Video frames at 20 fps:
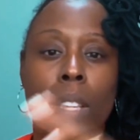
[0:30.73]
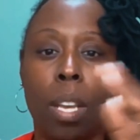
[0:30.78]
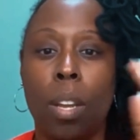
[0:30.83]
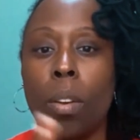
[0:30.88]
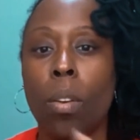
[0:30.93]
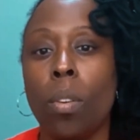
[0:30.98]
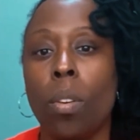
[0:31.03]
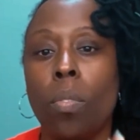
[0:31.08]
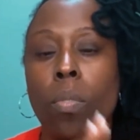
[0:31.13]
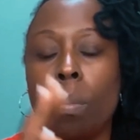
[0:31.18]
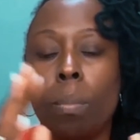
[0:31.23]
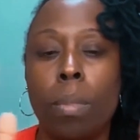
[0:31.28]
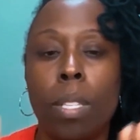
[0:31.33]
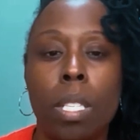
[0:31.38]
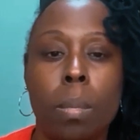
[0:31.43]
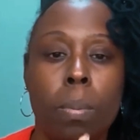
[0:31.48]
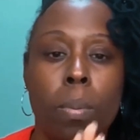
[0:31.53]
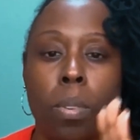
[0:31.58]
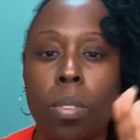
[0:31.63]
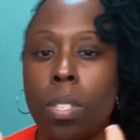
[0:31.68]
They heard it from
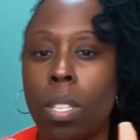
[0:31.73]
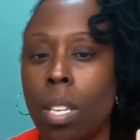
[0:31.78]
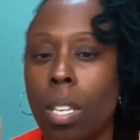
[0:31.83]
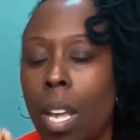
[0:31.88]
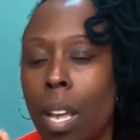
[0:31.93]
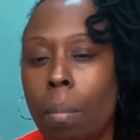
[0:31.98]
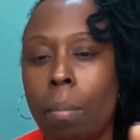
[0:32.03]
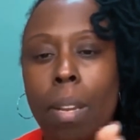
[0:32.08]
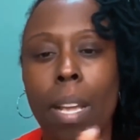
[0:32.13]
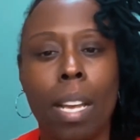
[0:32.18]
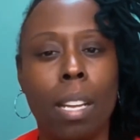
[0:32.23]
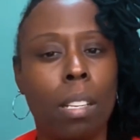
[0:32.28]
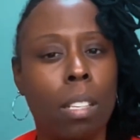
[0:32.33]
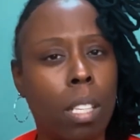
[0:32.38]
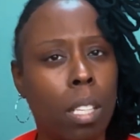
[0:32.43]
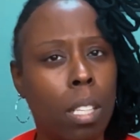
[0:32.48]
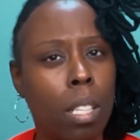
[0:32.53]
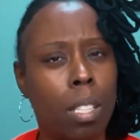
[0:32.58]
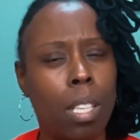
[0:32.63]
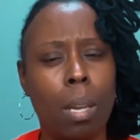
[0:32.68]
this person. Now I'm like,
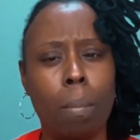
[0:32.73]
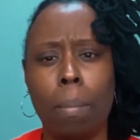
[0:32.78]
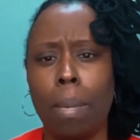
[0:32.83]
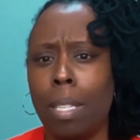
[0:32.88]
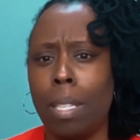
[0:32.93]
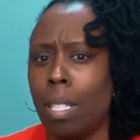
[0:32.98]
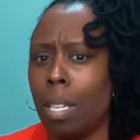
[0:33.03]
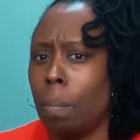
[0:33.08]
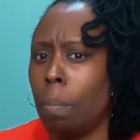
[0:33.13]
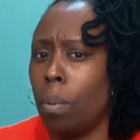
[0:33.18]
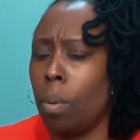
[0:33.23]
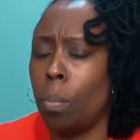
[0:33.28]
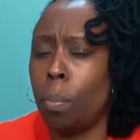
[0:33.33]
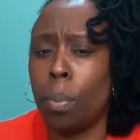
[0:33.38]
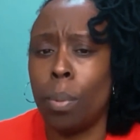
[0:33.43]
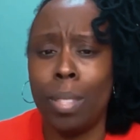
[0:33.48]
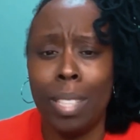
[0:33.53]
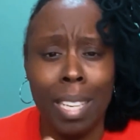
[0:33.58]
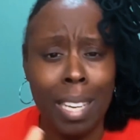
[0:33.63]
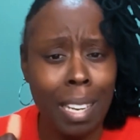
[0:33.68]
look, let me jump up
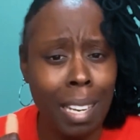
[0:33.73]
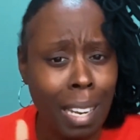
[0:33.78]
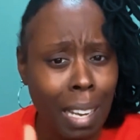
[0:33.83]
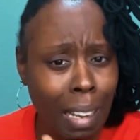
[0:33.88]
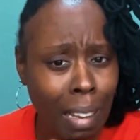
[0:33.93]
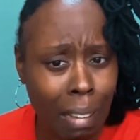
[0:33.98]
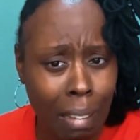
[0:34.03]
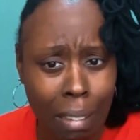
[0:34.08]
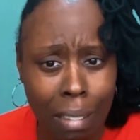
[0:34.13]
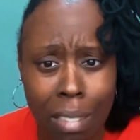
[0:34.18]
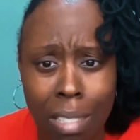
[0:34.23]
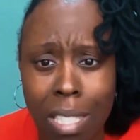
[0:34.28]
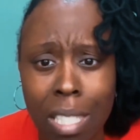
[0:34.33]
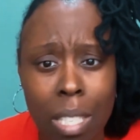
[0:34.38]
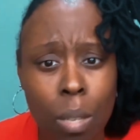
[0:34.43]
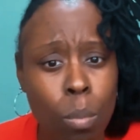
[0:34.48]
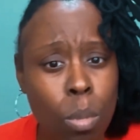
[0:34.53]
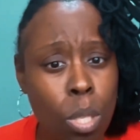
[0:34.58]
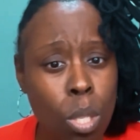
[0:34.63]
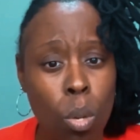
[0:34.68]
in there and
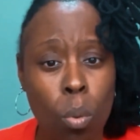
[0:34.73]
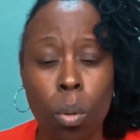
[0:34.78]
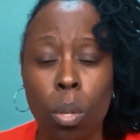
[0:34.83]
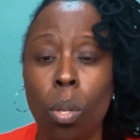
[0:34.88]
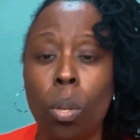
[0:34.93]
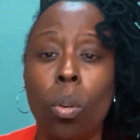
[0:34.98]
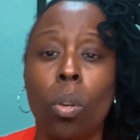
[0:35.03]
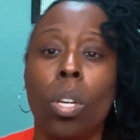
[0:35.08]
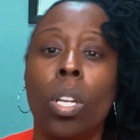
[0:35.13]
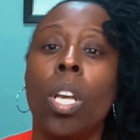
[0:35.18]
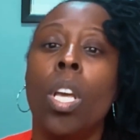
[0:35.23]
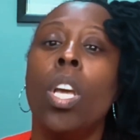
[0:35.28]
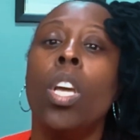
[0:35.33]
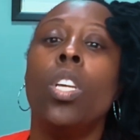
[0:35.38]
see what's going on.